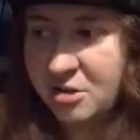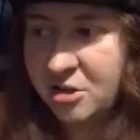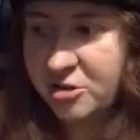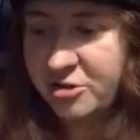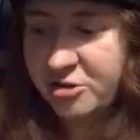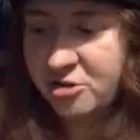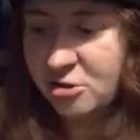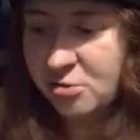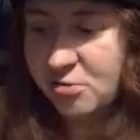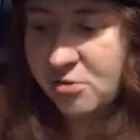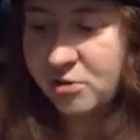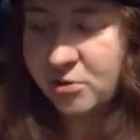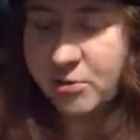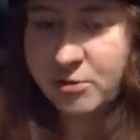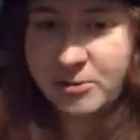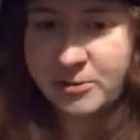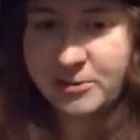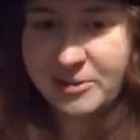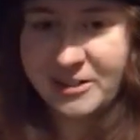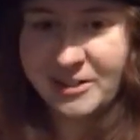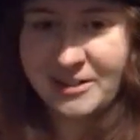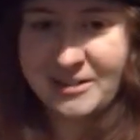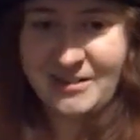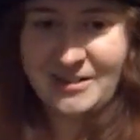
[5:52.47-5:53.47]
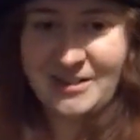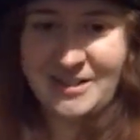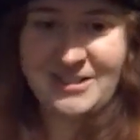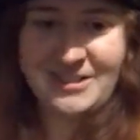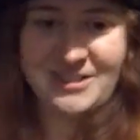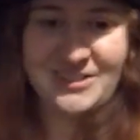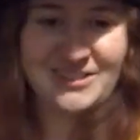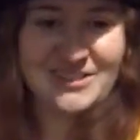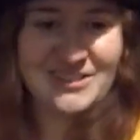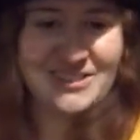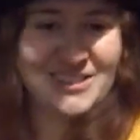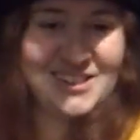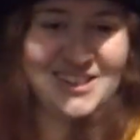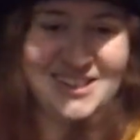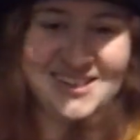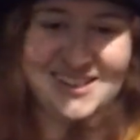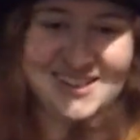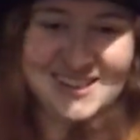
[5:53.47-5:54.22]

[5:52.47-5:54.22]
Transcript: That's so cool!" You know, like just